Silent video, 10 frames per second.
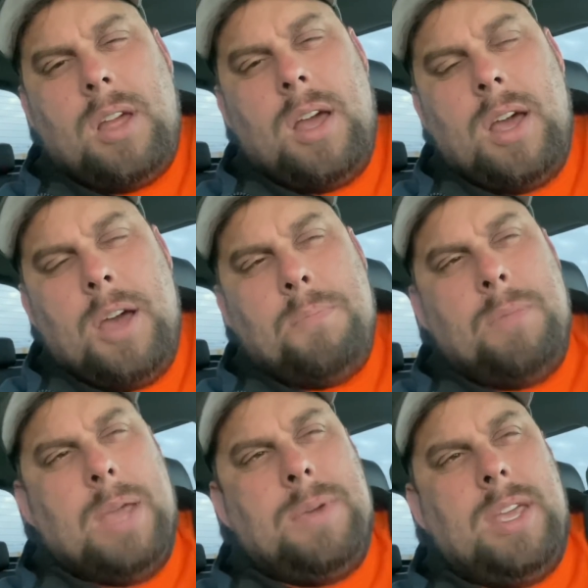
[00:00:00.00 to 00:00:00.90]

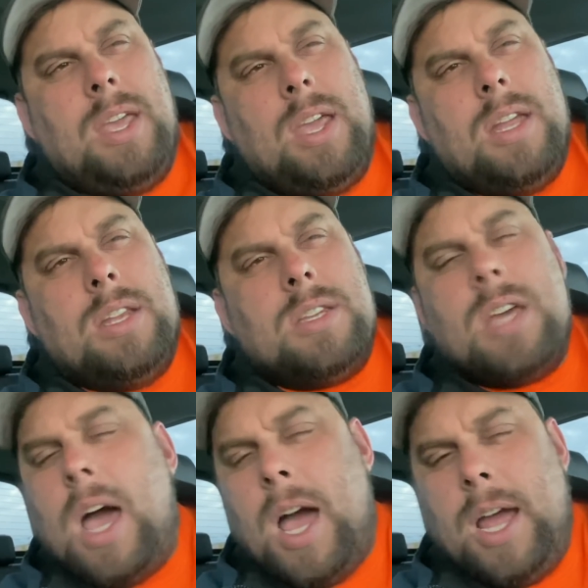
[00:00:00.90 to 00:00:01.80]
Maybe in
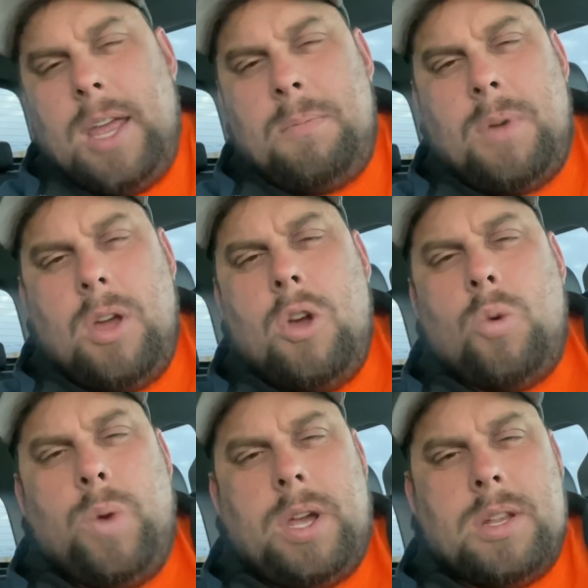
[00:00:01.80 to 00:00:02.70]
time
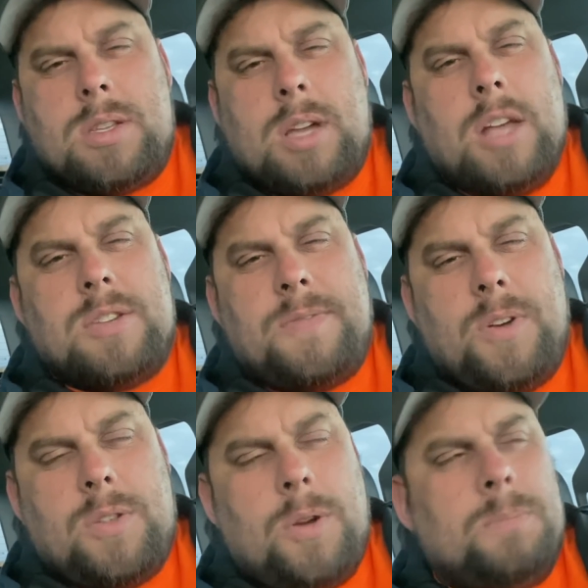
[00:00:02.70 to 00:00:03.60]
we can discuss it
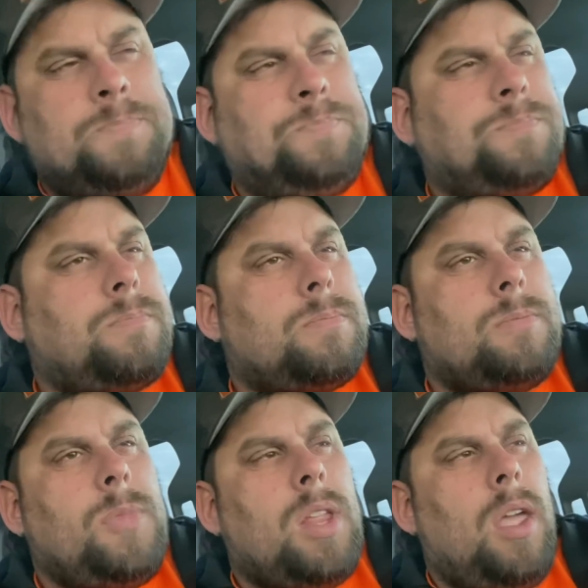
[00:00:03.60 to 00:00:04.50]
further.
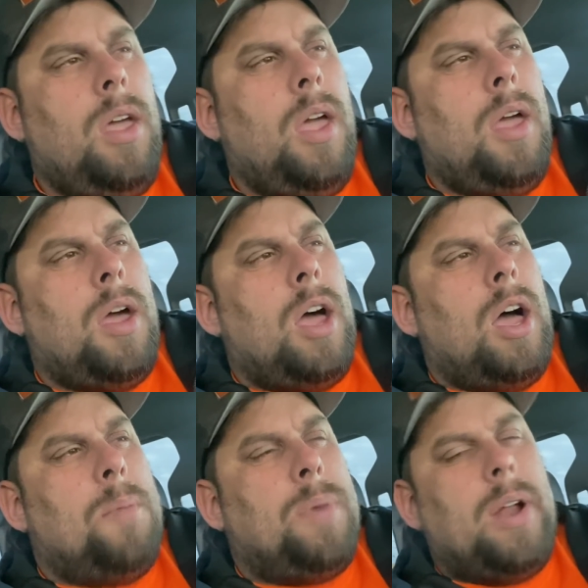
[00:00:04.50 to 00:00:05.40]

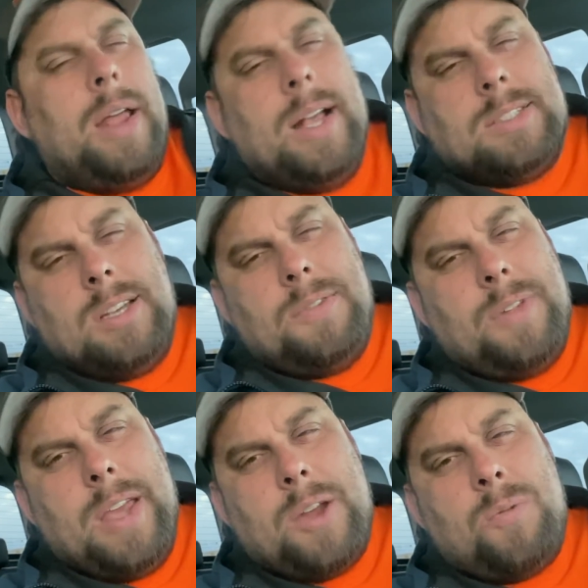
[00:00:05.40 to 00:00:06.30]
But as of
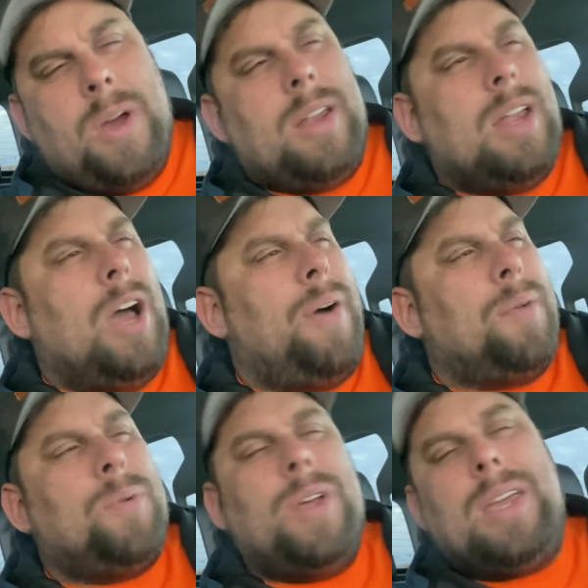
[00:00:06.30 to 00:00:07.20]
like right now, I
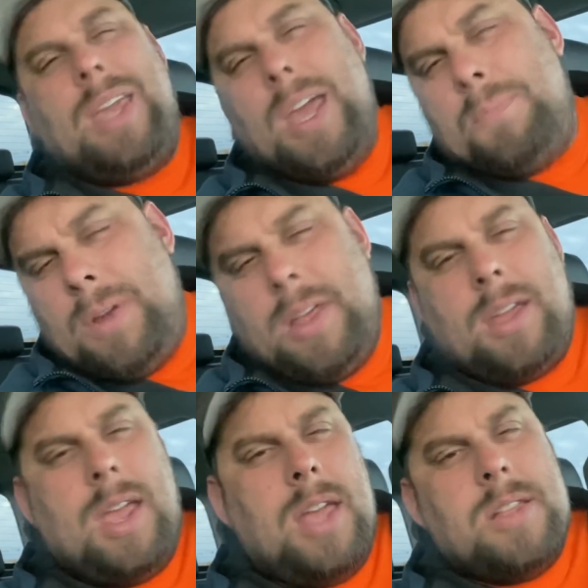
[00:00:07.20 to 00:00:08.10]
really can't be
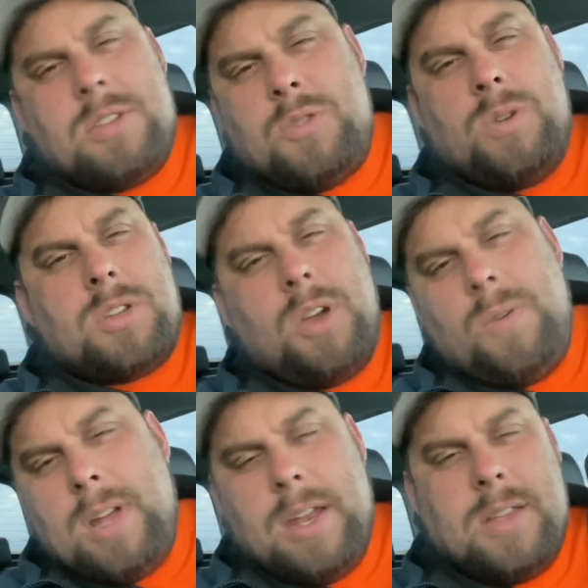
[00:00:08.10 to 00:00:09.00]
like, hey, this is what's
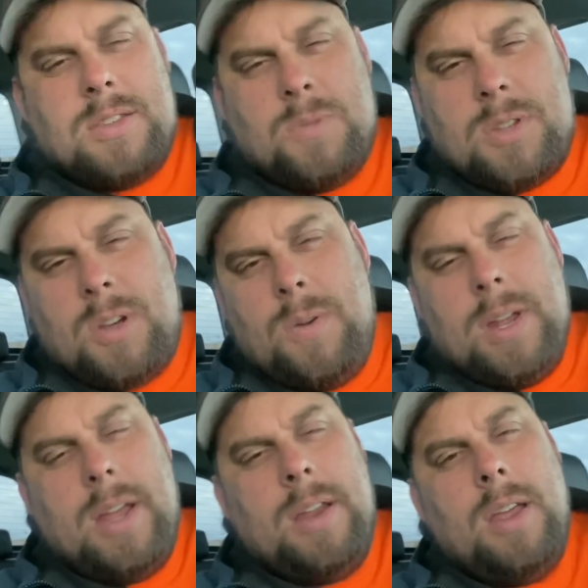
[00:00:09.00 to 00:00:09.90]
going on. This is what's going
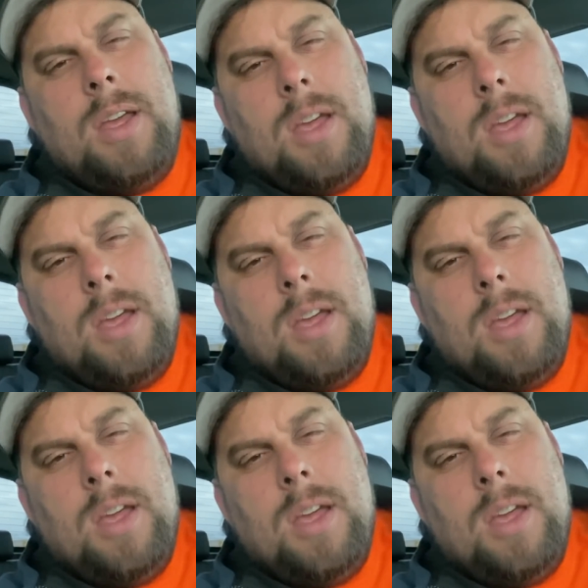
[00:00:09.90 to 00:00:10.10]
on.